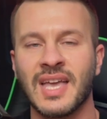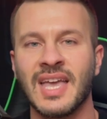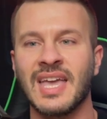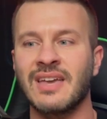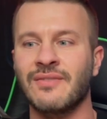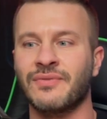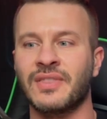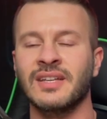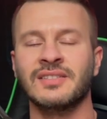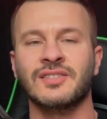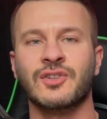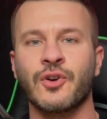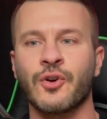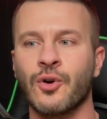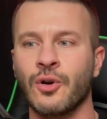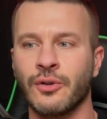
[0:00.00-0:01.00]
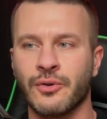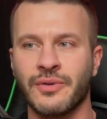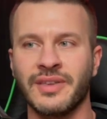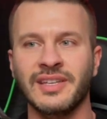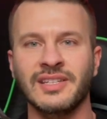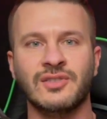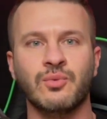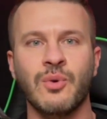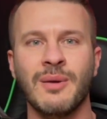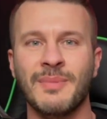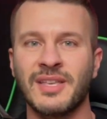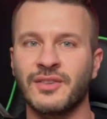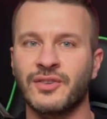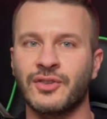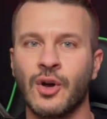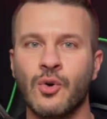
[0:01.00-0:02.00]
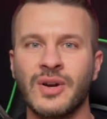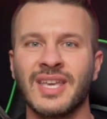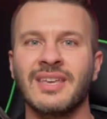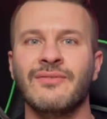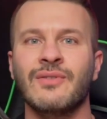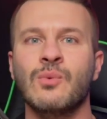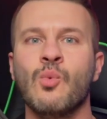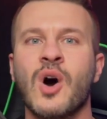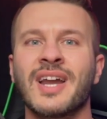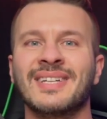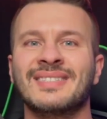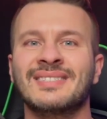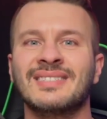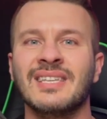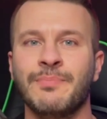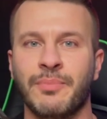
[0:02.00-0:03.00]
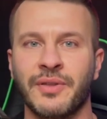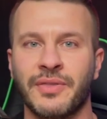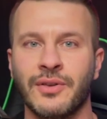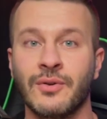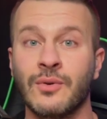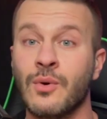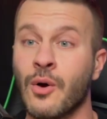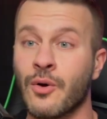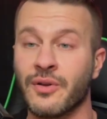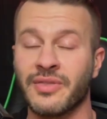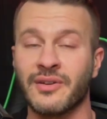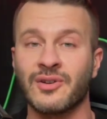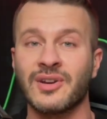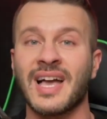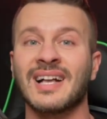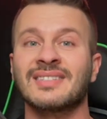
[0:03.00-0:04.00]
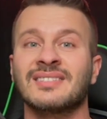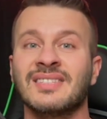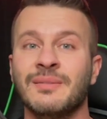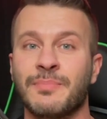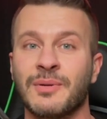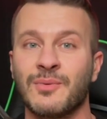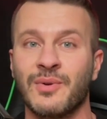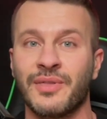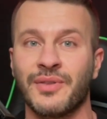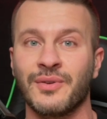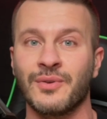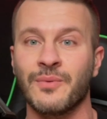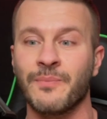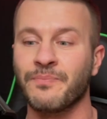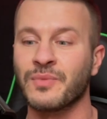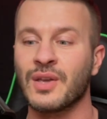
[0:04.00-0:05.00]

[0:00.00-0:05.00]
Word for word: If this girl or these women don't even want to sleep with you or they're not sleeping with you,